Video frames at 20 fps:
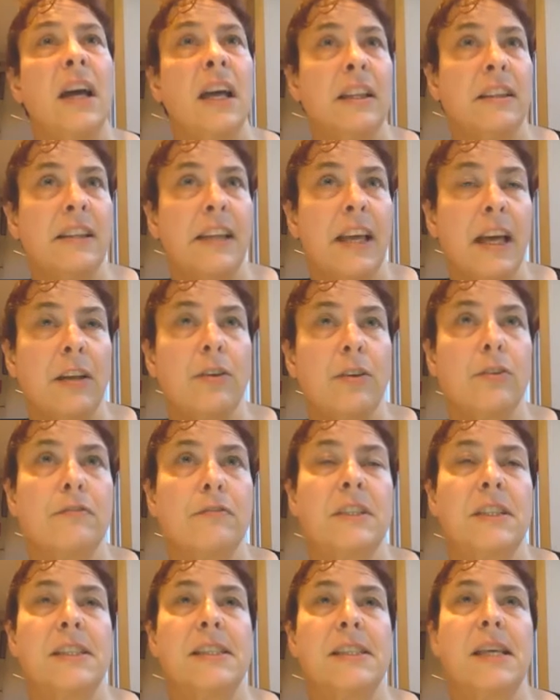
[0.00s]
at the end of
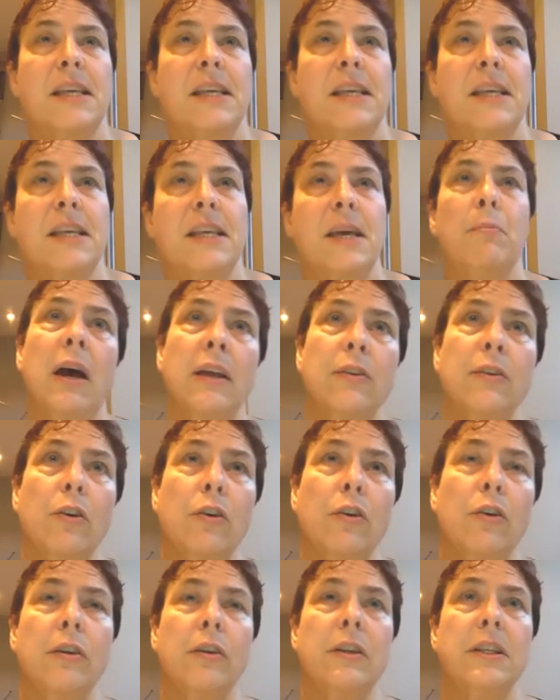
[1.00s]
December
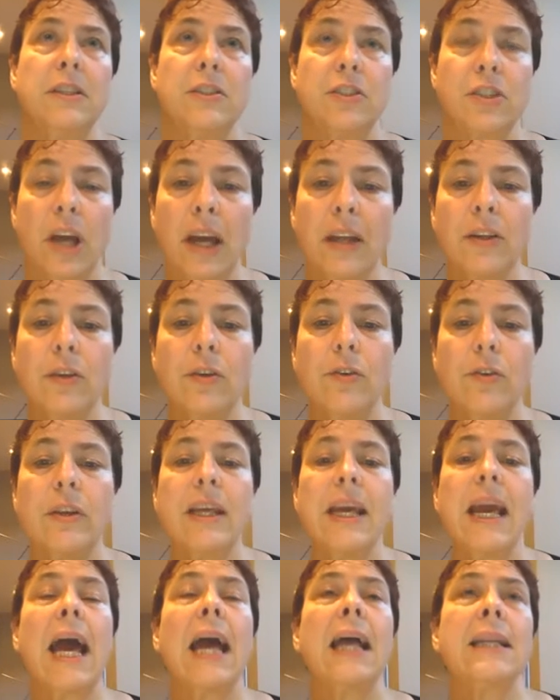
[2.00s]
and early
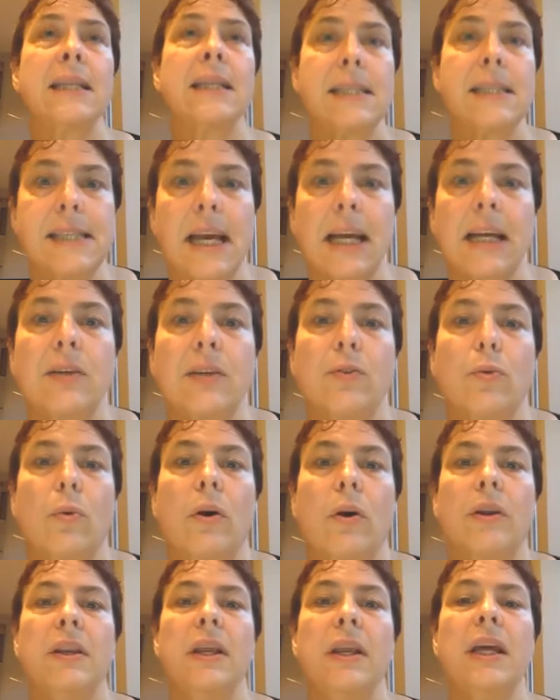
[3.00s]
January, and the
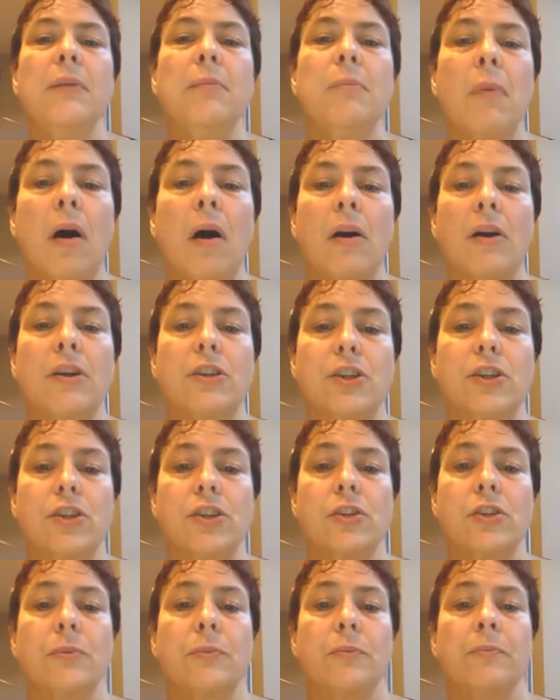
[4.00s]
second one in
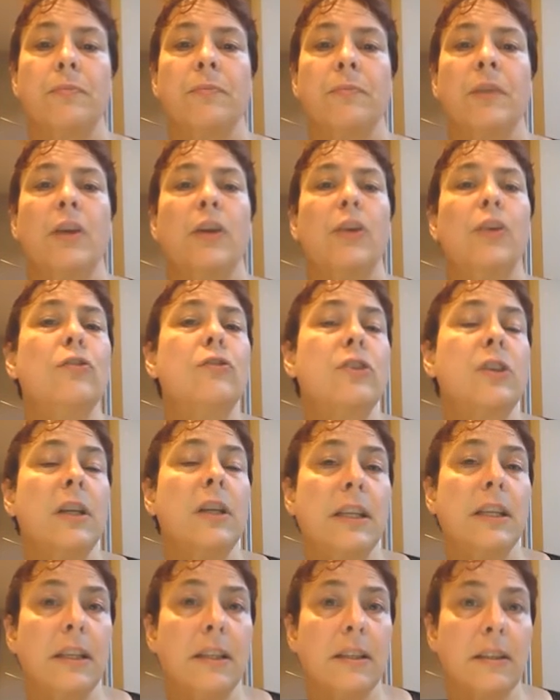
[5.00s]
March,
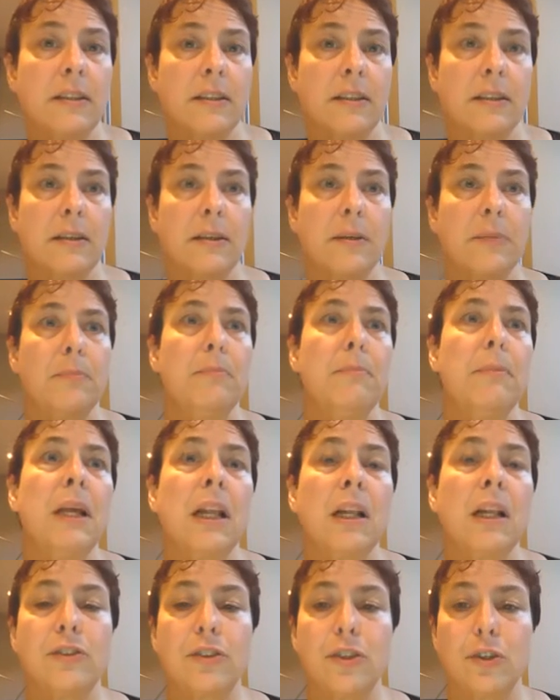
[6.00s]
usually the
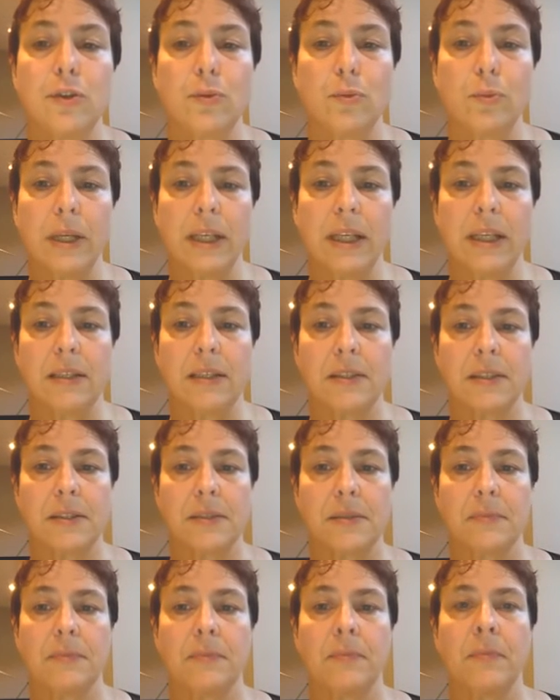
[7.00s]
middle 2
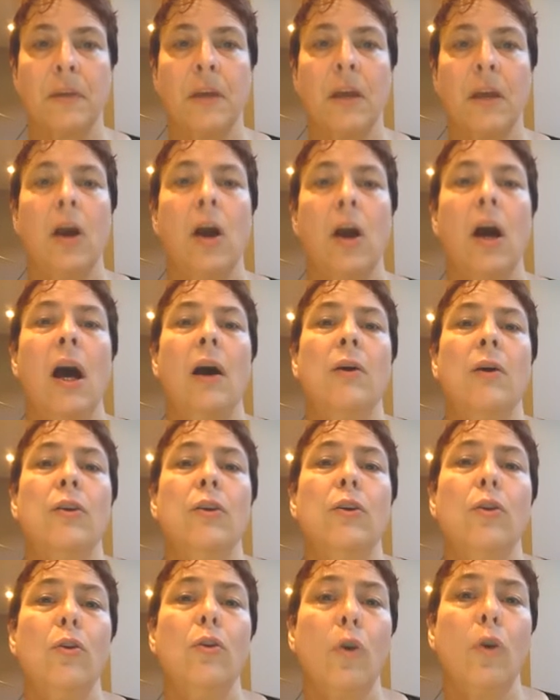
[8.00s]
weeks.
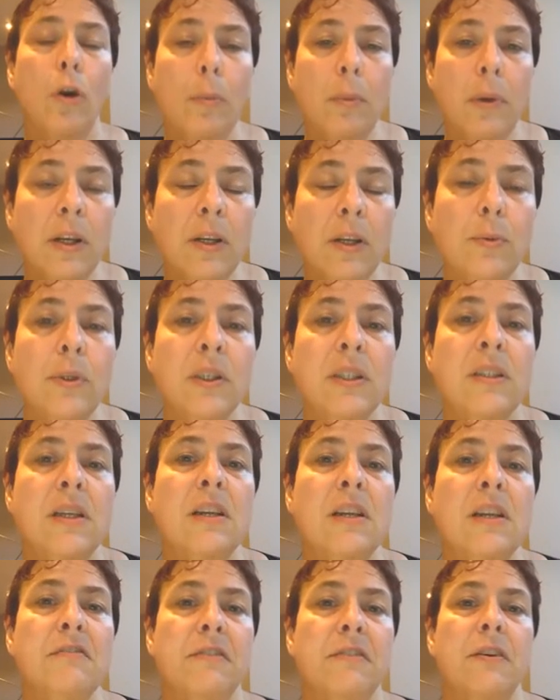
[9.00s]
Normally we
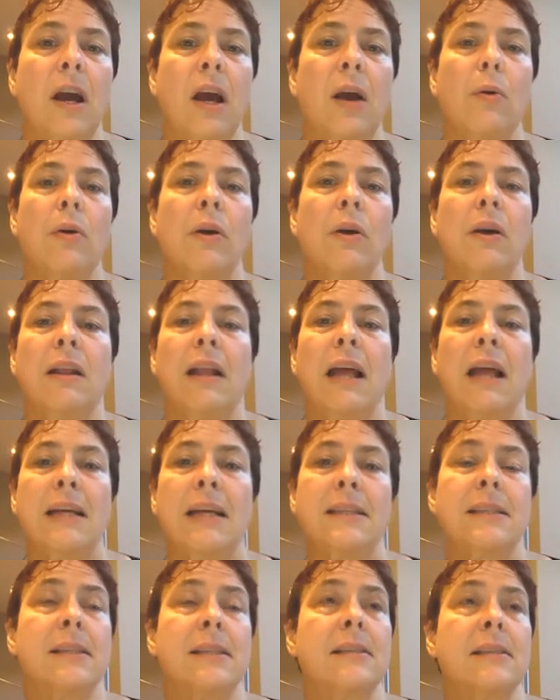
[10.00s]
deliver our
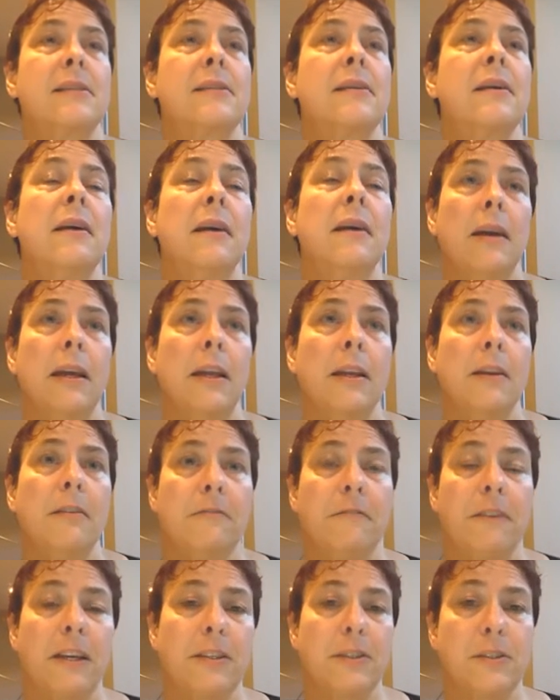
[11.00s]
classes in a
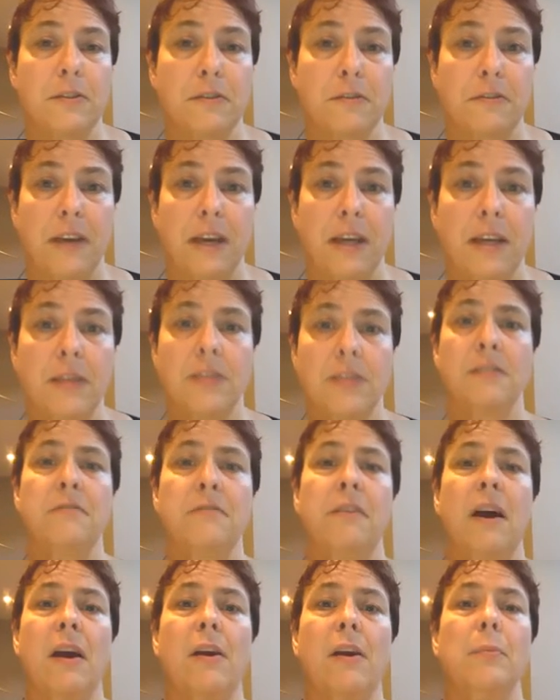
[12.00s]
face-to-face
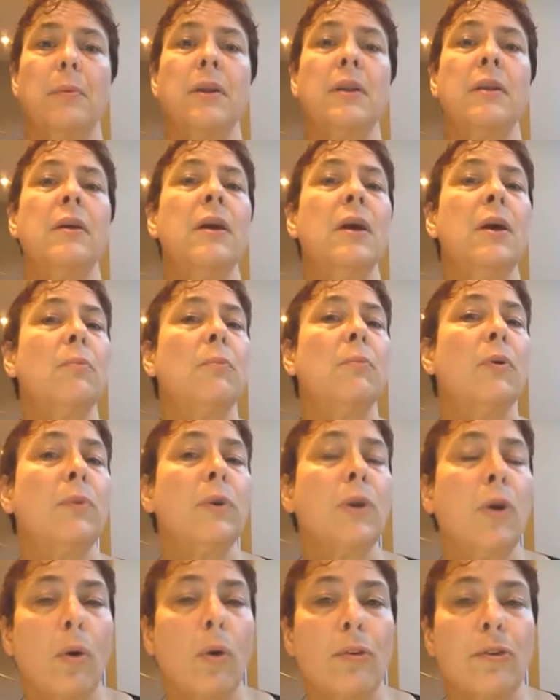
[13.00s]
environment, but
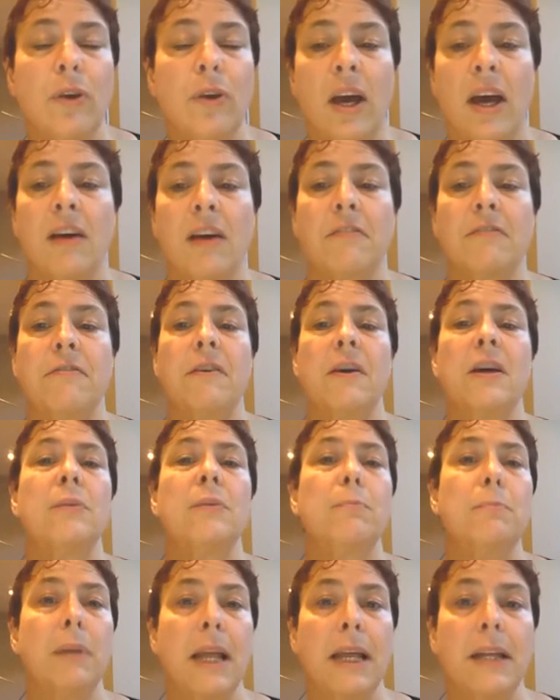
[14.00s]
we also have
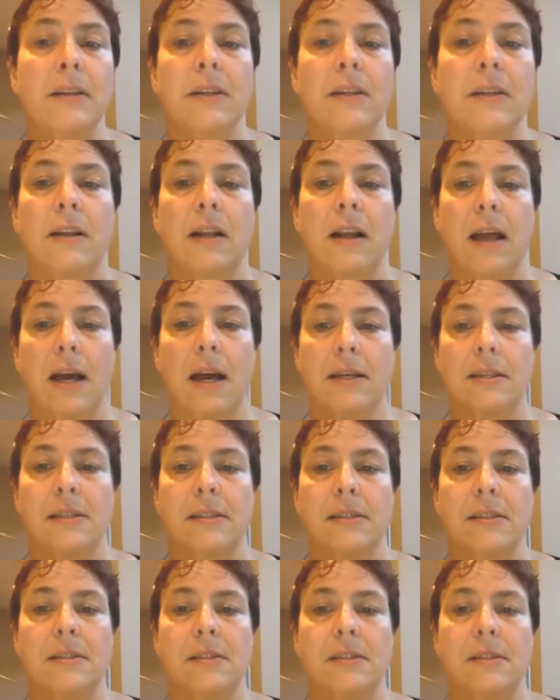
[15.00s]
blended
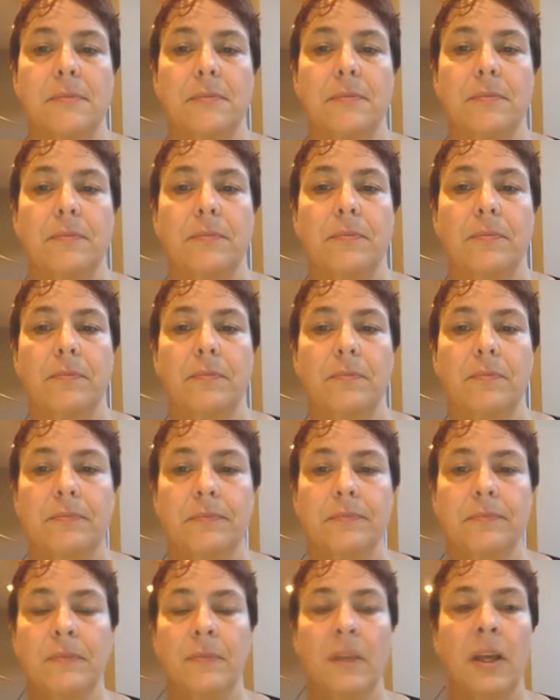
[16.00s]
classes.
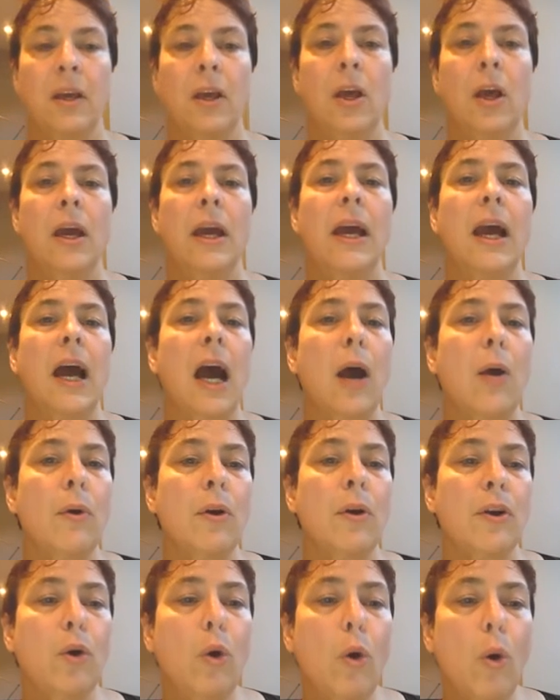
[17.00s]

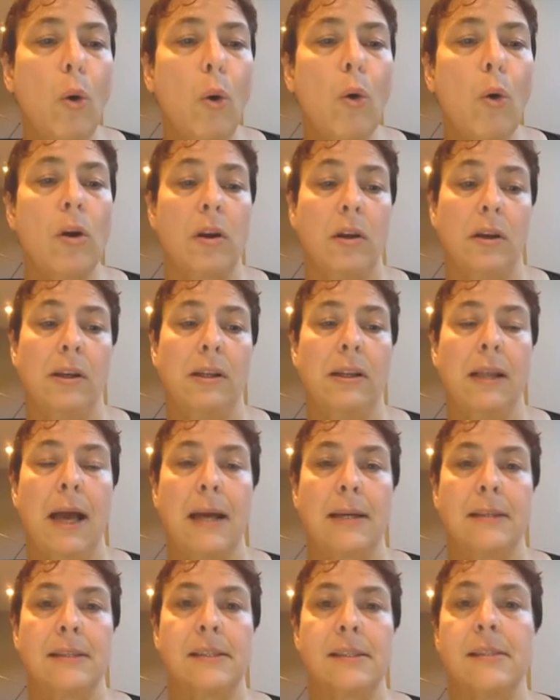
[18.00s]
Our core
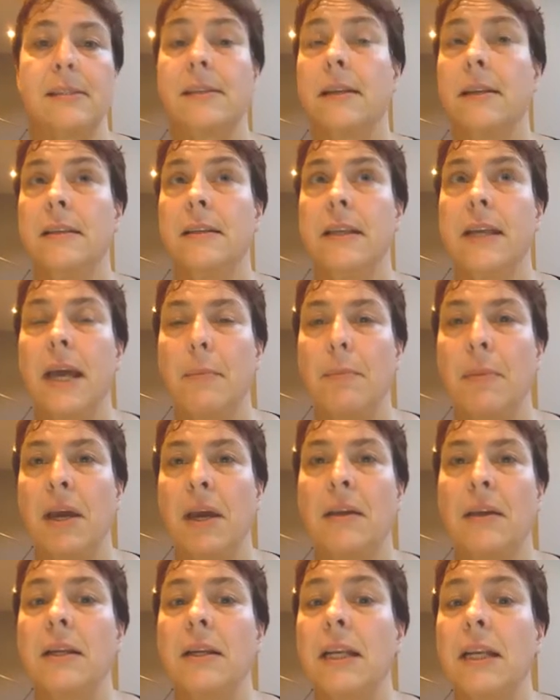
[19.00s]
classes in the
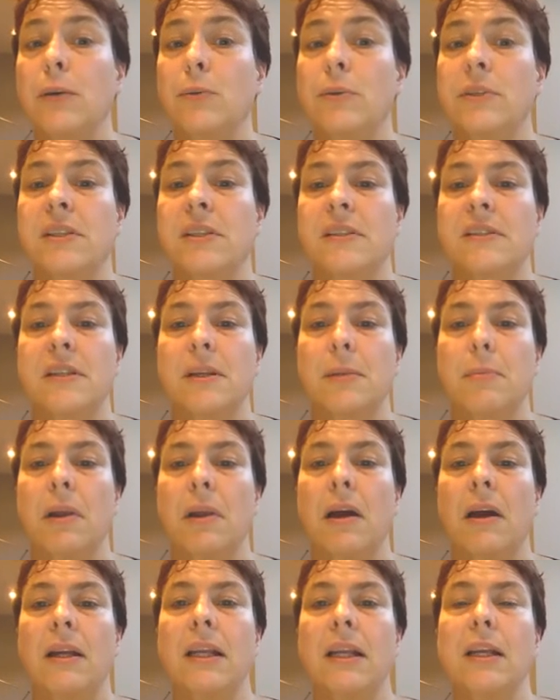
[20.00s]
MA in Linguistics and
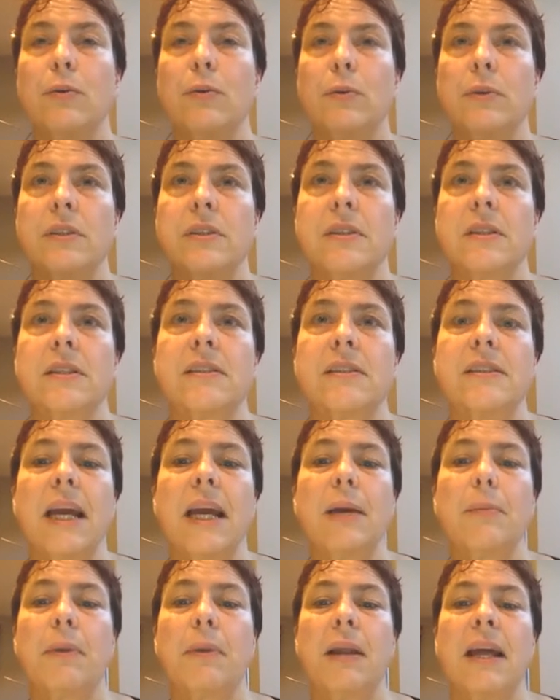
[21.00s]
Applied Linguistics
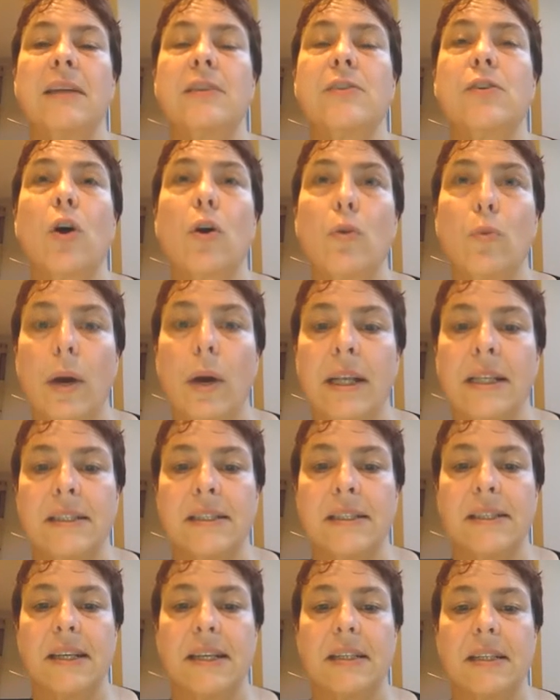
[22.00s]
take place on
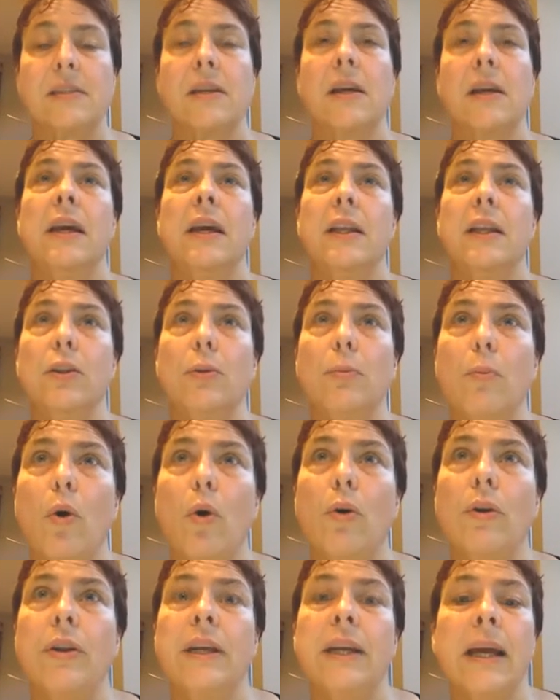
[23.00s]
Wednesdays in the
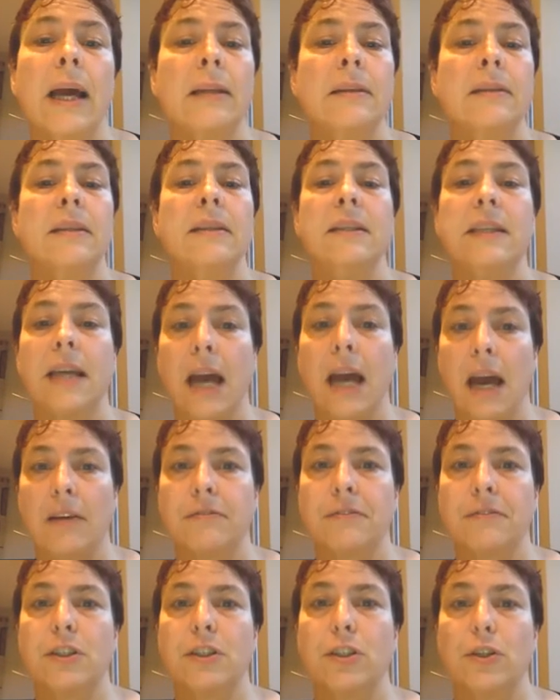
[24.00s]
morning and in the
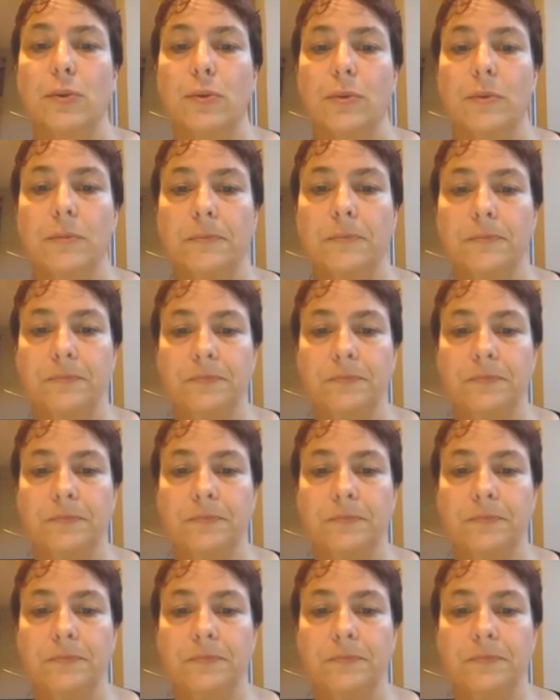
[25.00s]
afternoon.